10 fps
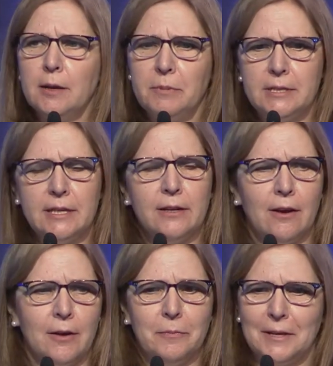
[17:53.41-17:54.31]
but did
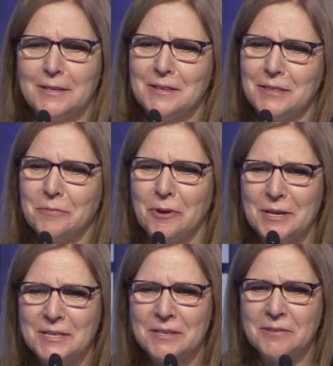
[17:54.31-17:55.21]
not because of the
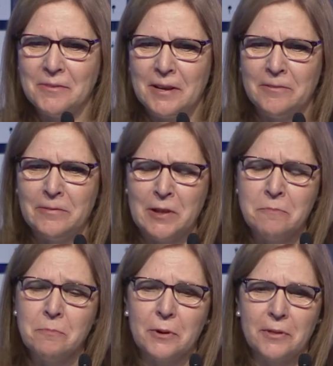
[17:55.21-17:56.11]
price of, of
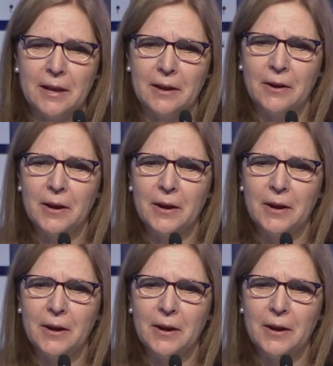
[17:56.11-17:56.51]
lumber there.